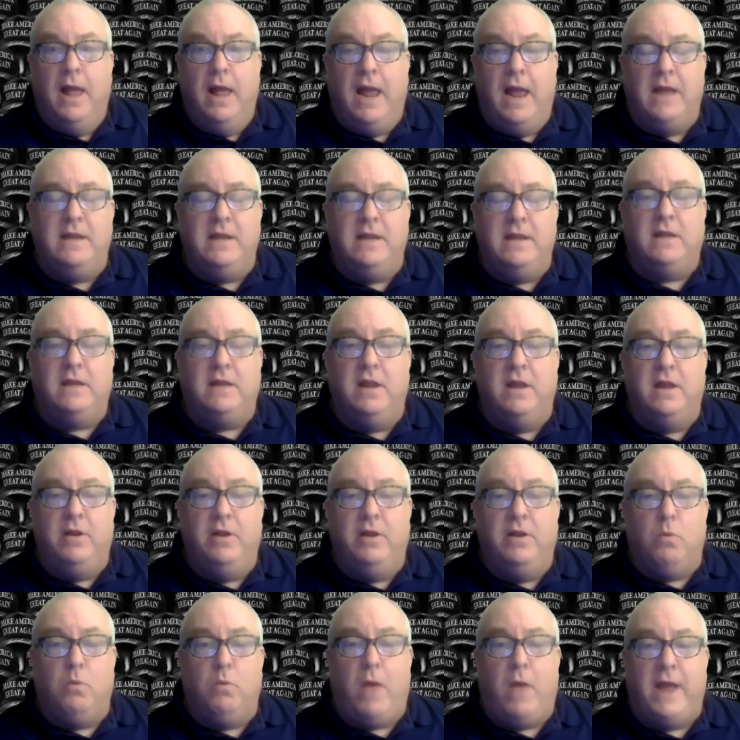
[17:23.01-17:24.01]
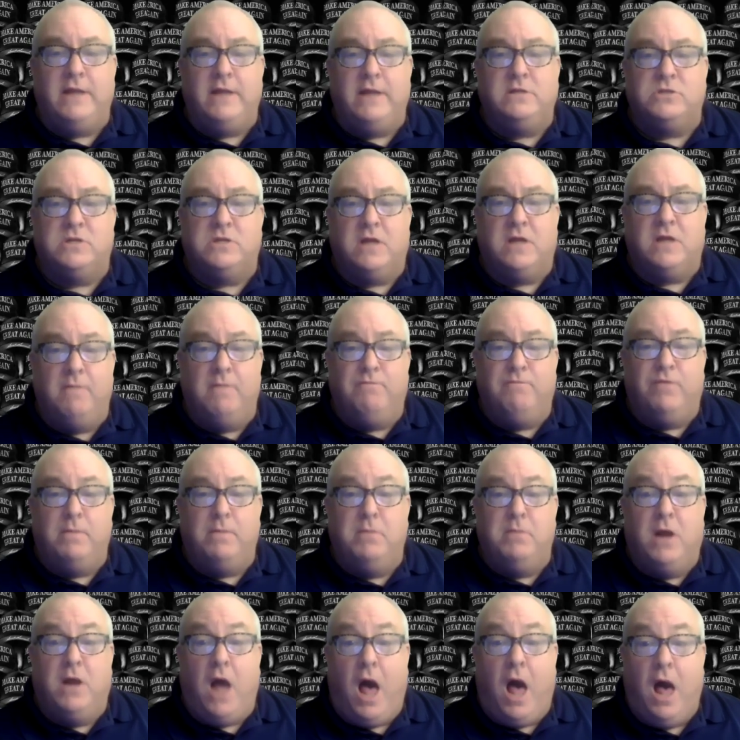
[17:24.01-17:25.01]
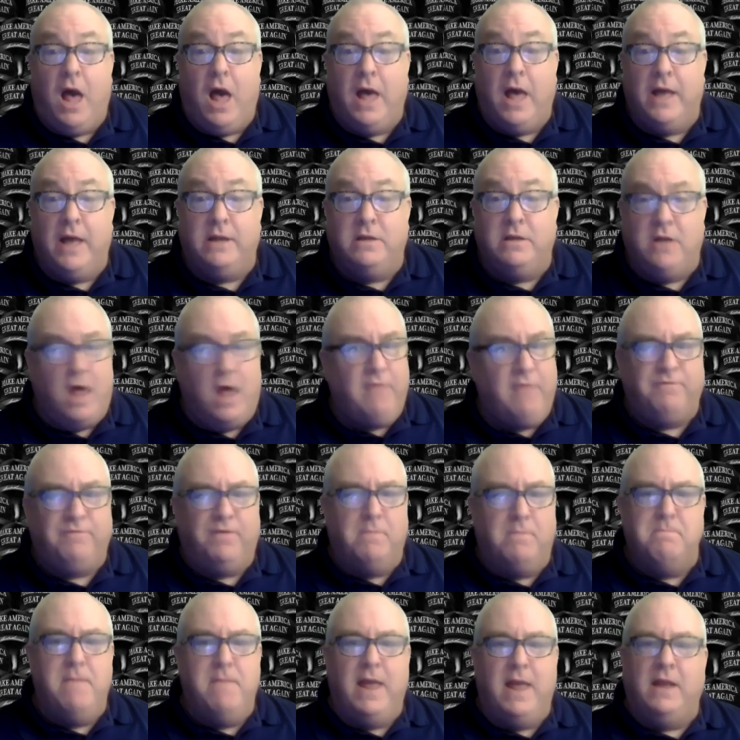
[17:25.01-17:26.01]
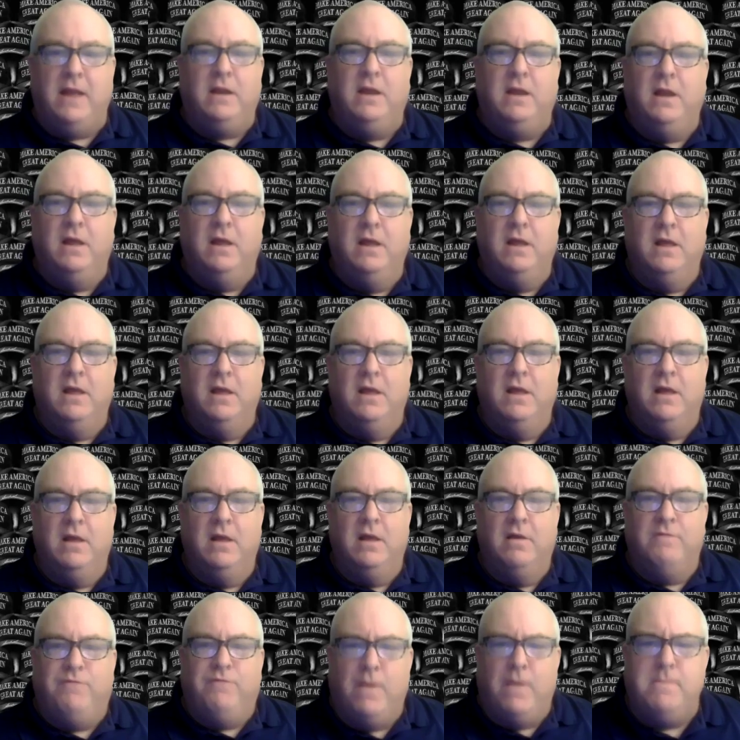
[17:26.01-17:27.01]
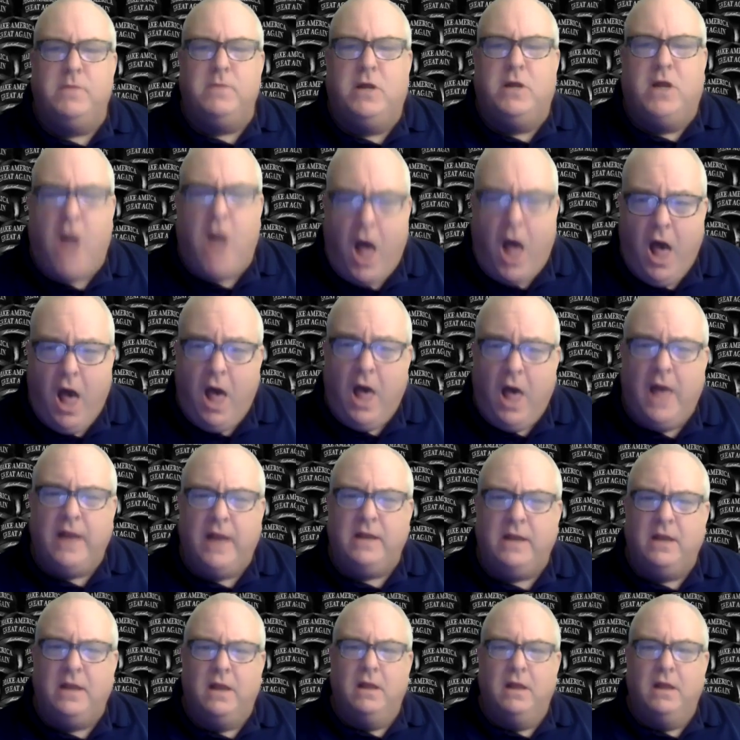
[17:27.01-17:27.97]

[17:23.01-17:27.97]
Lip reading: and that their rights come from God, not from men, from God.